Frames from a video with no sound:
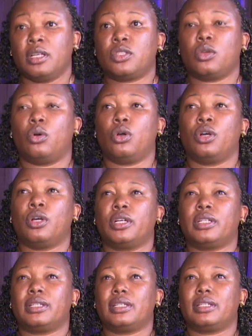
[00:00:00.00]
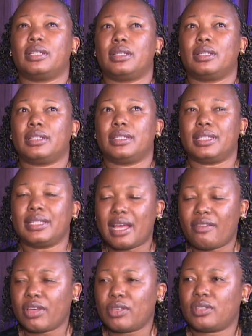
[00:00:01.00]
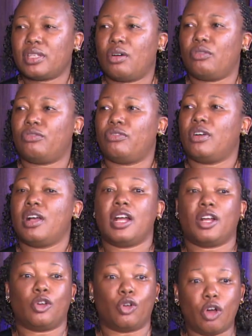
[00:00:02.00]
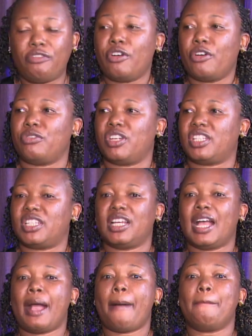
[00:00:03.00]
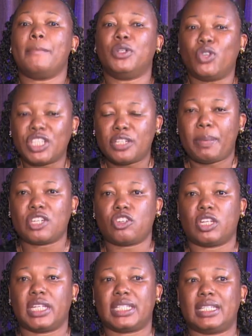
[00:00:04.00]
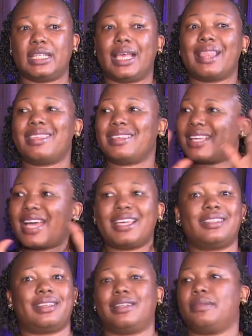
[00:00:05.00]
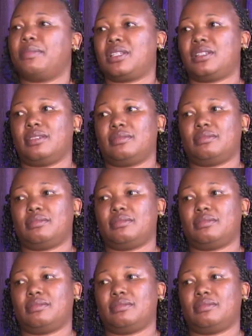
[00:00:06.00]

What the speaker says: So discover yourself, go for it, do it passionately. The sky is the limit.